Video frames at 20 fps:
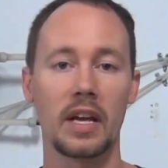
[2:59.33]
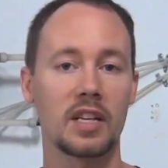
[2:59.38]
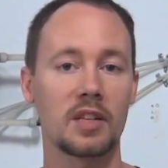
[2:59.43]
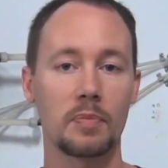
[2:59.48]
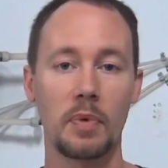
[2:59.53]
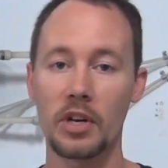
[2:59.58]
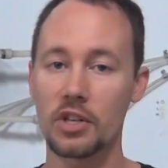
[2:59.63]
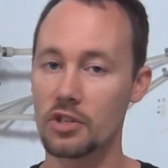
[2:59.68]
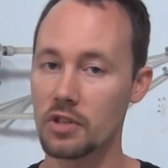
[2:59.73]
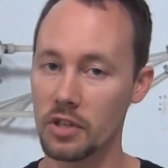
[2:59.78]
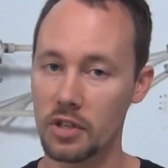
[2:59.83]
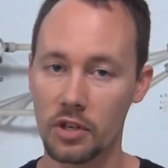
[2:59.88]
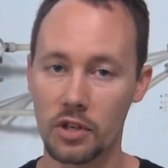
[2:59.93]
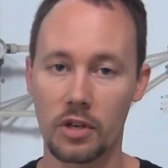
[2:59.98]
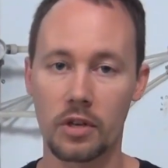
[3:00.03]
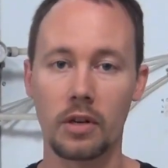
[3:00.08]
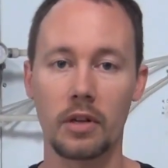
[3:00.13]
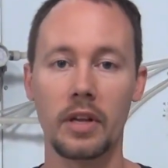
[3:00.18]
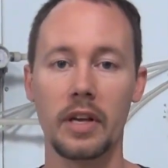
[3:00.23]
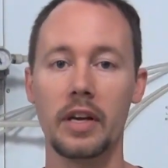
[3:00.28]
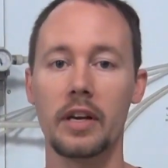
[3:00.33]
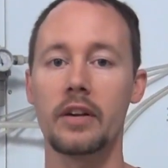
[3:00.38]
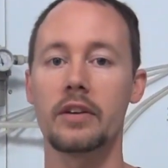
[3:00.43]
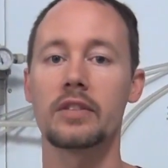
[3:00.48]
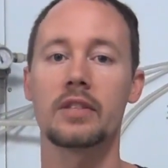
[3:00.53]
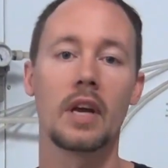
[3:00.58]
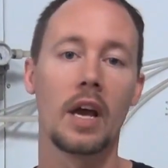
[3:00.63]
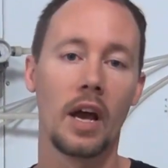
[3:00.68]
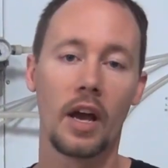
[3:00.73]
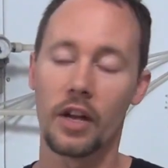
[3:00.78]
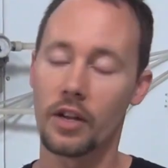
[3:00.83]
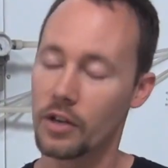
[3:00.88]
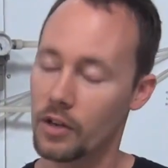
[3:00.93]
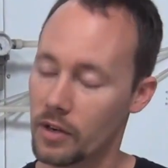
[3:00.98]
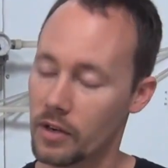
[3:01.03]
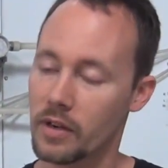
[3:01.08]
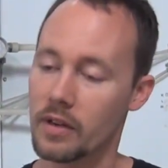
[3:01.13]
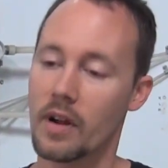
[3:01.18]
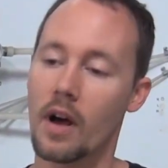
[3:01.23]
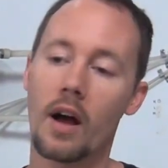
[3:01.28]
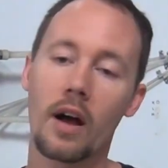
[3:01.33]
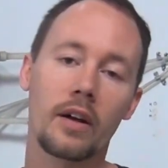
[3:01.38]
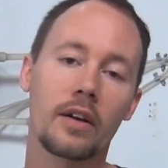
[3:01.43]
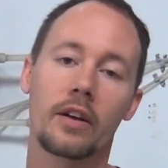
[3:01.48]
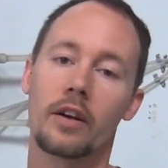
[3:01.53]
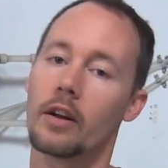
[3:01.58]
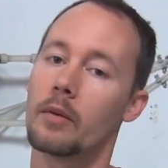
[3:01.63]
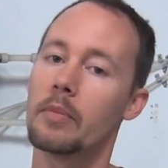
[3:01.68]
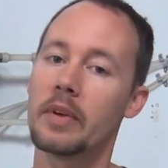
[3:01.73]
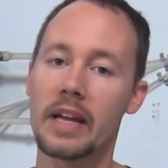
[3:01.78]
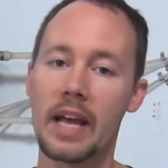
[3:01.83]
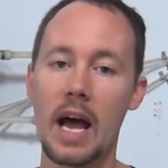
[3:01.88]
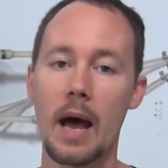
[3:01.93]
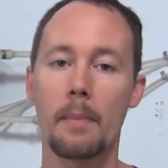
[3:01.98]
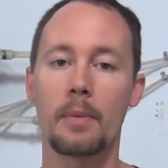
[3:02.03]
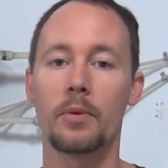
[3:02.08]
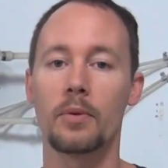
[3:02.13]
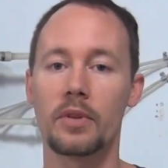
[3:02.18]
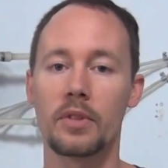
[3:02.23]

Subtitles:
especially your clears, you're not going to be happy